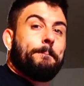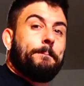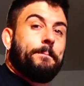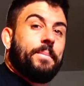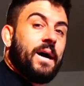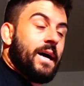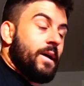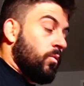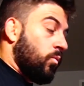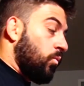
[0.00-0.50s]

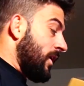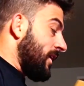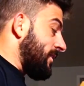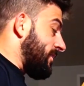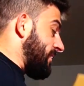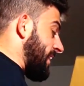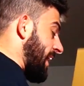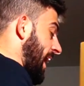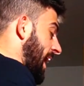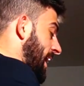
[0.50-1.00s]
But
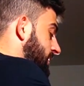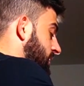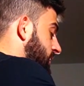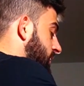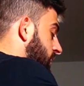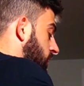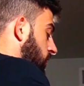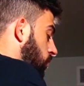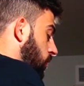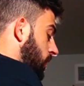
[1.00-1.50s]
with that,
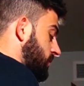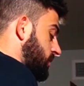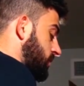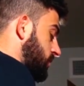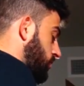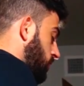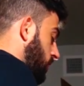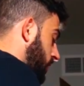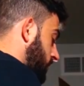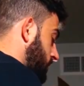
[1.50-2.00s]
once
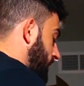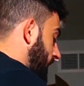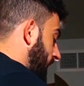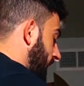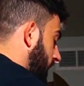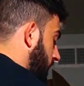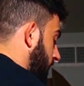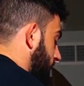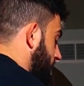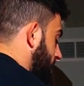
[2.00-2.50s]
you are
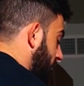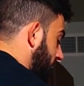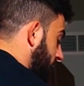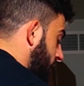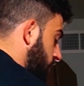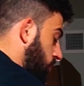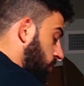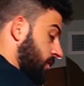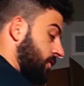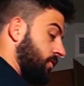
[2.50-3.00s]
there,
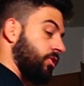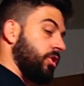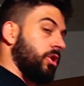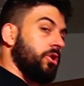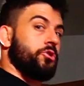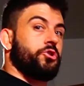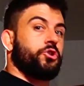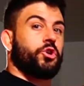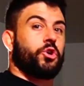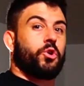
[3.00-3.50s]
then you want to
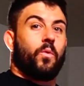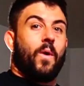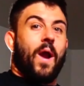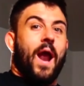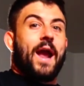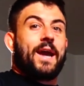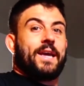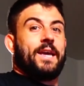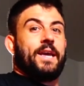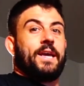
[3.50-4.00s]
start
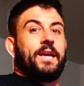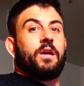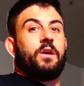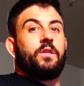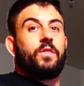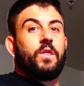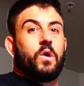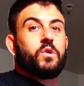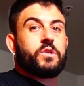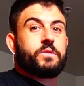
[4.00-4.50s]
tracking
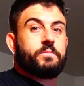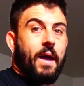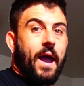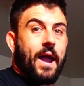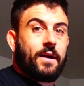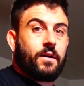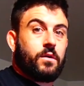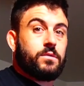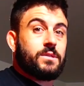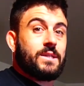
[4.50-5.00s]
those
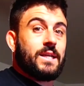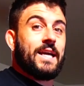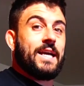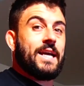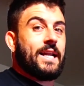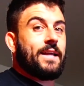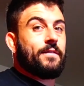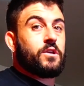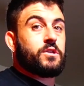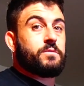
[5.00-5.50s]
macros and
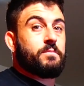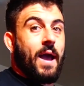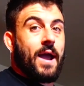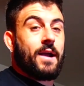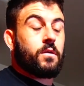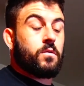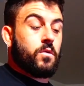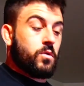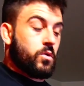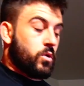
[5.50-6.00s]
hitting those
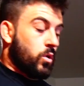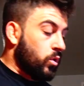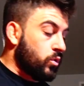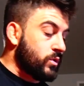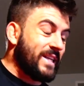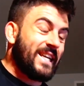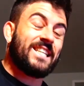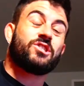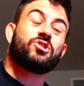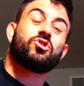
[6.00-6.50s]
macro
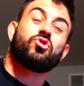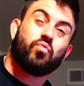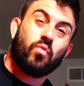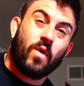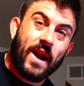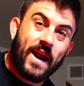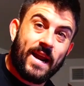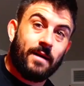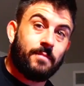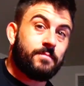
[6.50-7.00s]
goals in
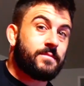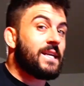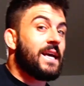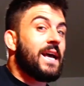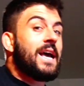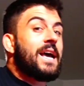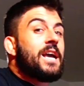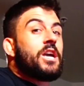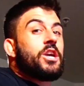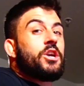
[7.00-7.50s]

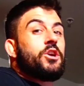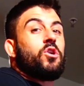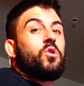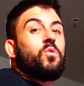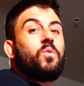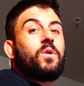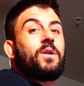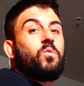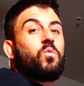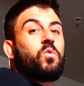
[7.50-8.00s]
grams. You don't
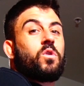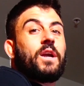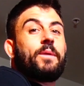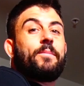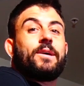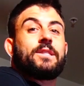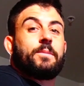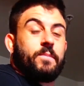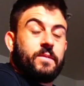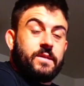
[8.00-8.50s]
want to worry
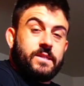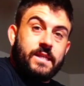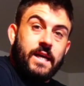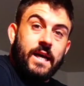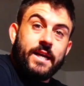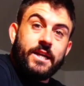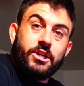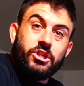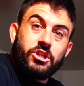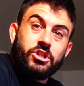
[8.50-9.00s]
about the
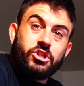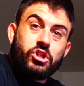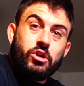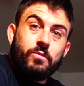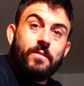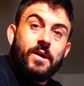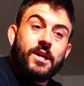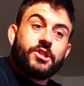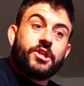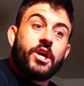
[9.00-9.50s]
percentages so
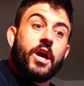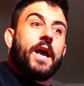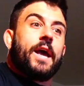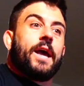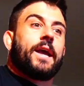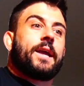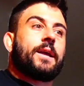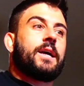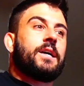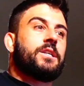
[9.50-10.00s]
much
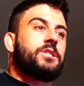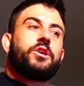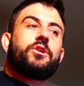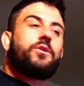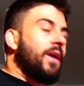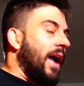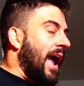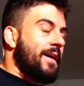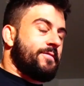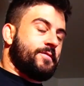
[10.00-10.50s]
because you
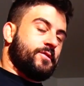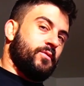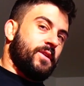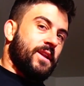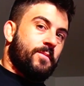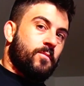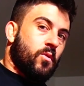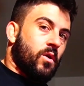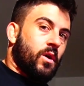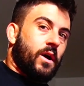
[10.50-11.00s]
don't have to
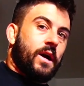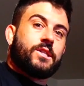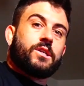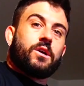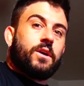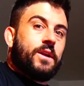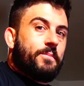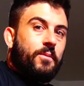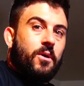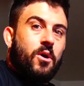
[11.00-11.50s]
anymore. It's
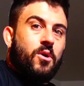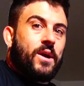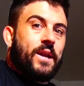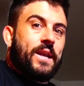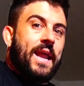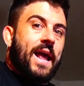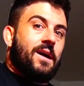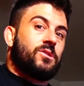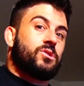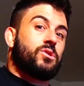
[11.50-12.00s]
already broken
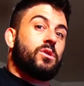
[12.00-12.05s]
down.